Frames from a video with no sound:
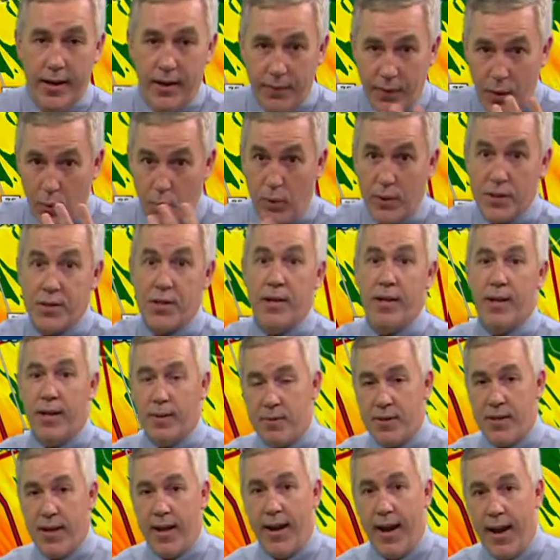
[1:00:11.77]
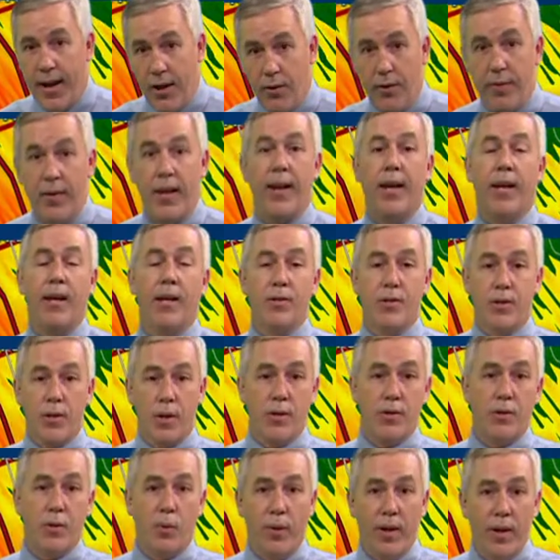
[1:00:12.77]
then once it dumps that hail, then it can
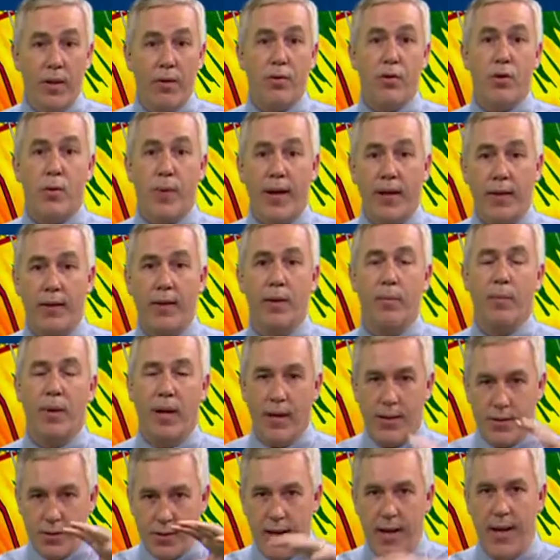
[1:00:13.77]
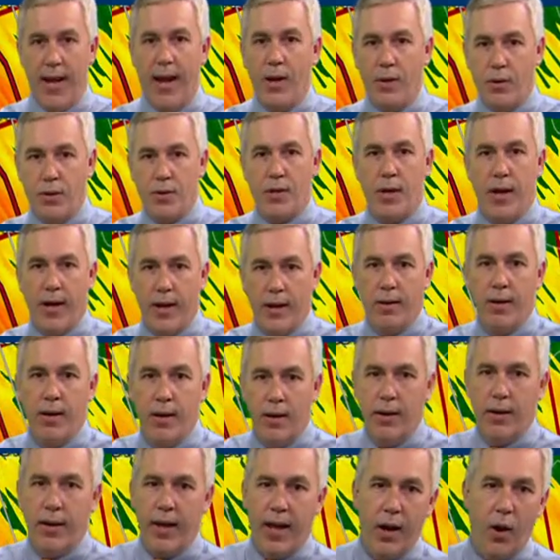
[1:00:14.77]
start to re-strengthen because that hail's not
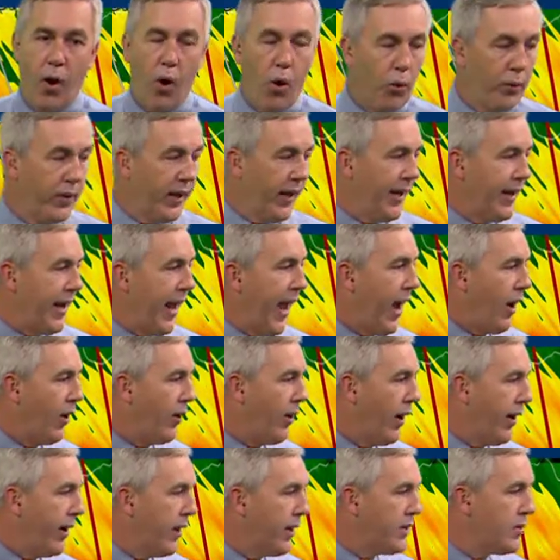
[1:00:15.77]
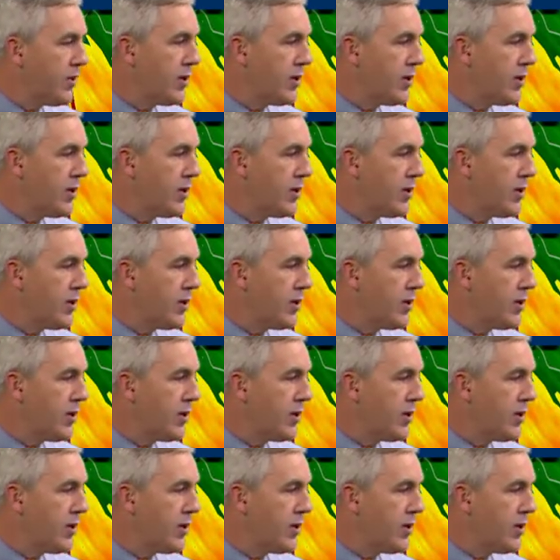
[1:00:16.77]
kind of holding down on it.